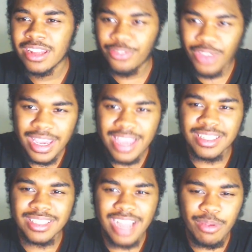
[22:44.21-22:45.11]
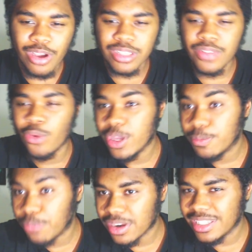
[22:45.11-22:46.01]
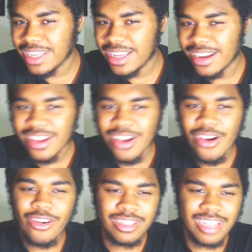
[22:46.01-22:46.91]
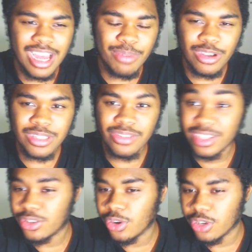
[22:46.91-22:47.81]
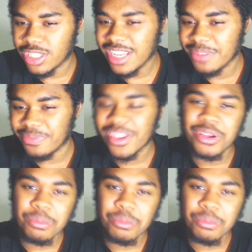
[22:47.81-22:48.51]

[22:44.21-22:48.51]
The thing is that because of a weak Bundesliga, or is that because of his good team?